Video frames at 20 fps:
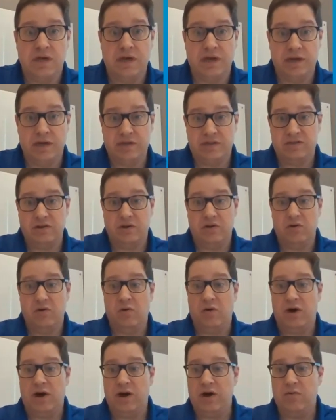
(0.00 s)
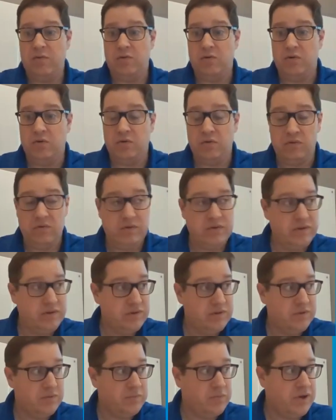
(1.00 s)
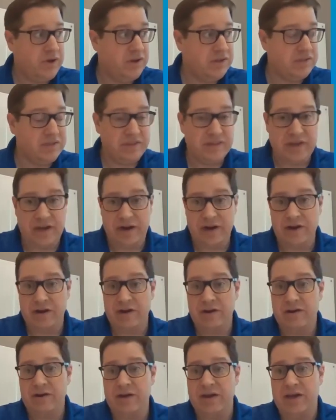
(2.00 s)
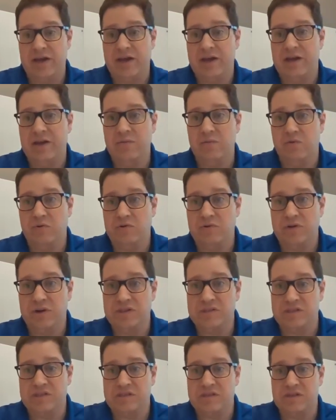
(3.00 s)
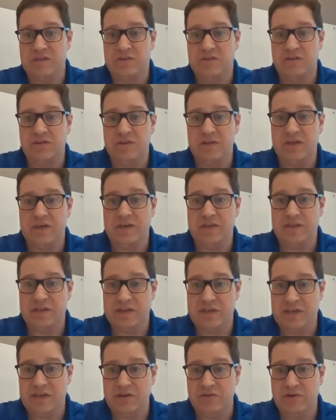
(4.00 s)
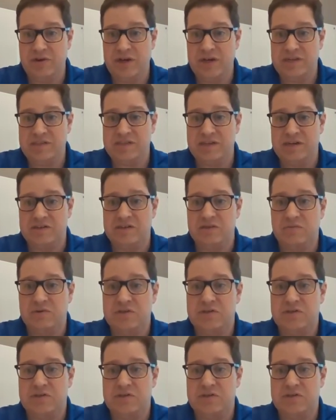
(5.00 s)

And so I will pause there and we'll transition to the Q&A session,